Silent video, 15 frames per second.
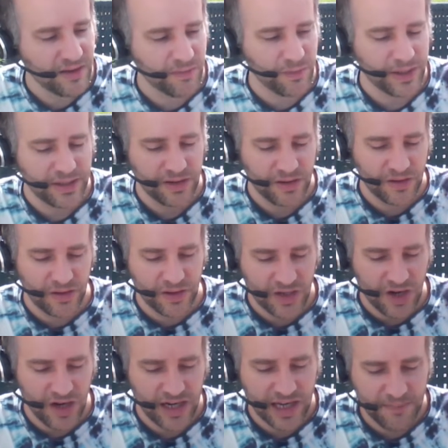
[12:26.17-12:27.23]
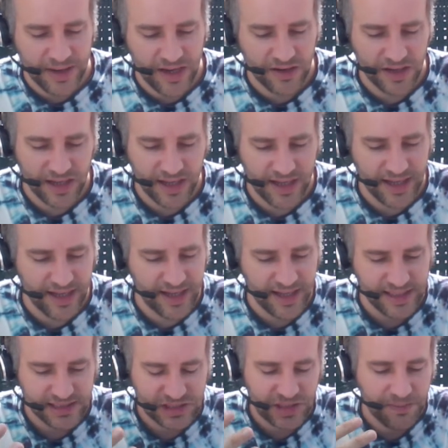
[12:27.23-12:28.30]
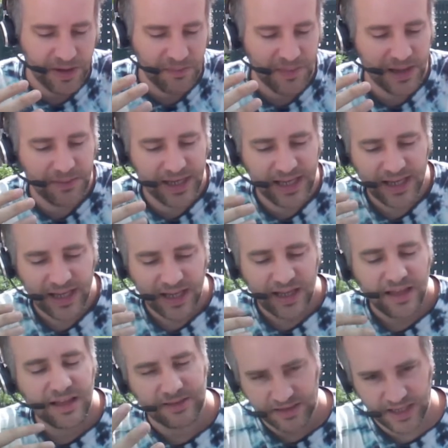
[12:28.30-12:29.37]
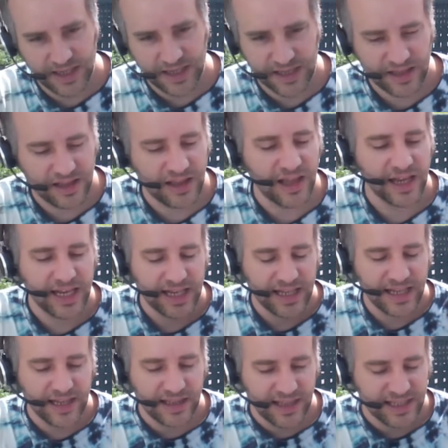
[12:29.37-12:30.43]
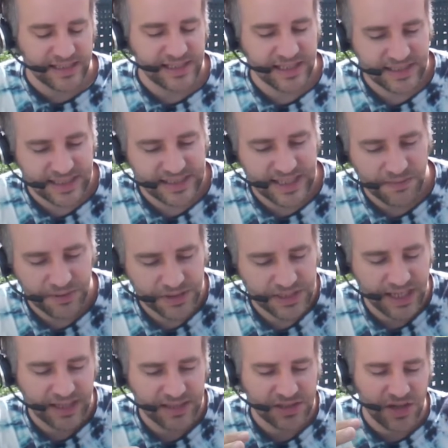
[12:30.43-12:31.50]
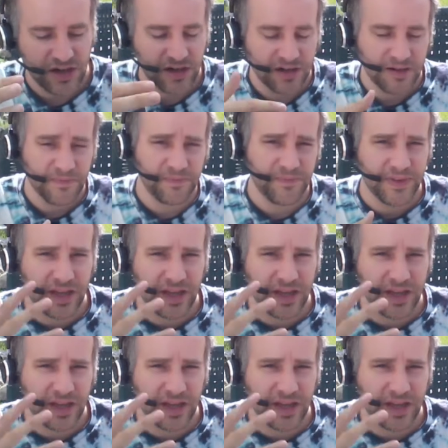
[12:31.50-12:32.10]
when you're talking about shipping, maybe again the easiest example is Kickstarter.